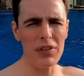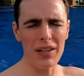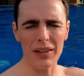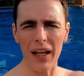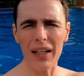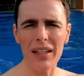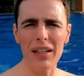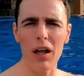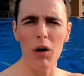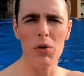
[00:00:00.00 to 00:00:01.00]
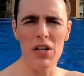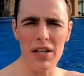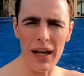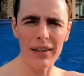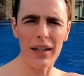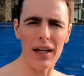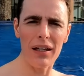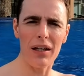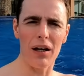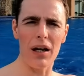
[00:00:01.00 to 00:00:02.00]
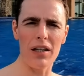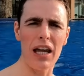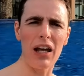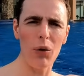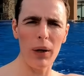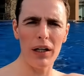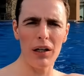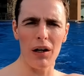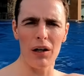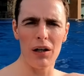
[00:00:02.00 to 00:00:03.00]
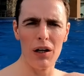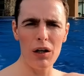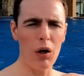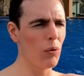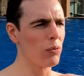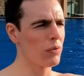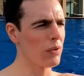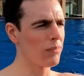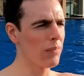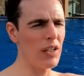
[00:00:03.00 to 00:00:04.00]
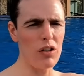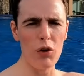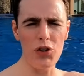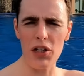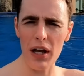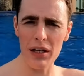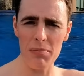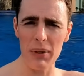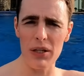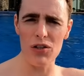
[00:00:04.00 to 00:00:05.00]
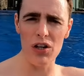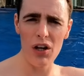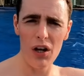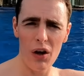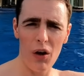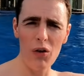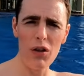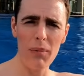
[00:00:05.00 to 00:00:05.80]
There's a tiny little sandy area, a yellow area called, I think it's Losari Beach on